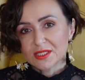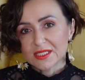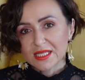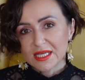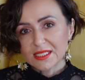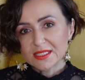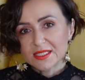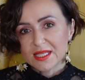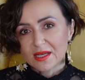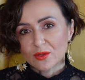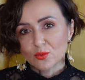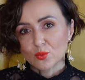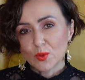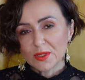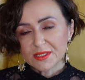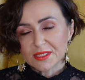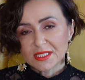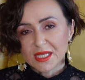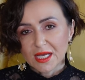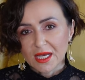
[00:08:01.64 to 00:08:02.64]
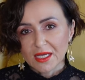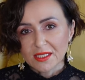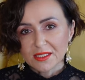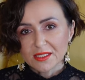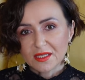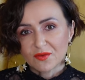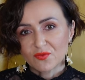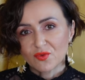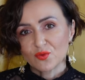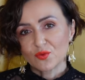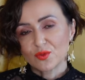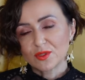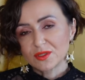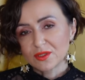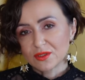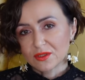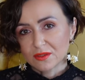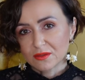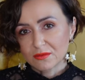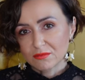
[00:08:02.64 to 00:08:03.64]
size down one size if you want
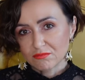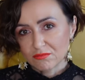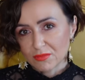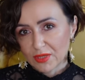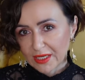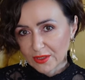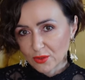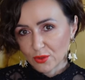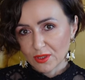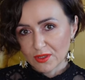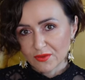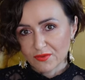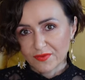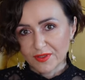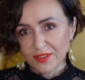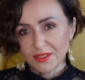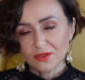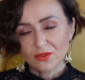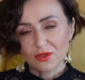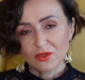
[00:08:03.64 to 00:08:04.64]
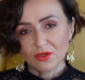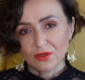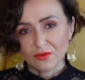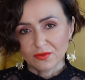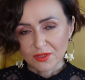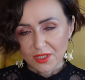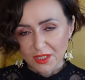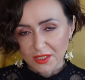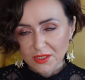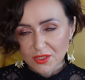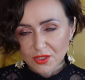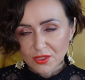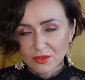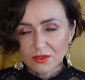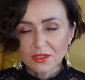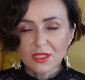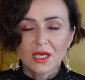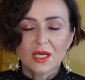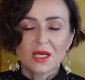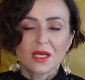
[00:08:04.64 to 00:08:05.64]
the regular fit of
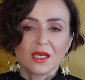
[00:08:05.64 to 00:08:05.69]
tracksuit.